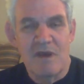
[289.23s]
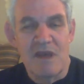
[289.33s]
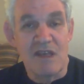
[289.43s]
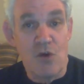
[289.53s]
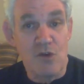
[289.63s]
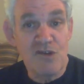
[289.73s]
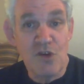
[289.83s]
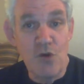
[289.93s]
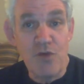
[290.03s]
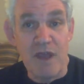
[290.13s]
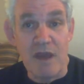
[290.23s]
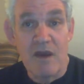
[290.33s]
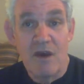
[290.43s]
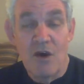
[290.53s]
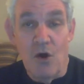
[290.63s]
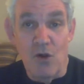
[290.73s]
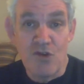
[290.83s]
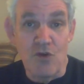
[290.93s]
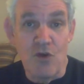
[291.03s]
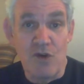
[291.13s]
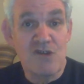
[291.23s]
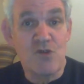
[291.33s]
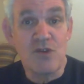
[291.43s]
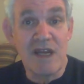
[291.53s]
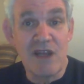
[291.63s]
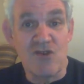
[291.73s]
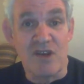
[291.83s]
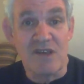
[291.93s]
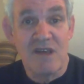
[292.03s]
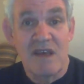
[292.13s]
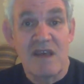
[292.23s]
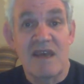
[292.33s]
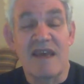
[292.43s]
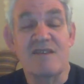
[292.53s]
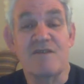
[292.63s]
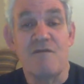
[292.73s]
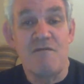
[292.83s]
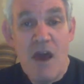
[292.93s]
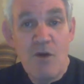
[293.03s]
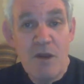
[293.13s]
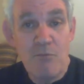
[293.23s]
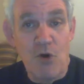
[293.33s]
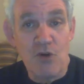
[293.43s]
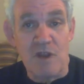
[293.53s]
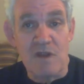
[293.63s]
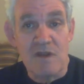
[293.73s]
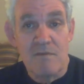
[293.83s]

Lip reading: It's called sleuthing, also known as due diligence. It's very important.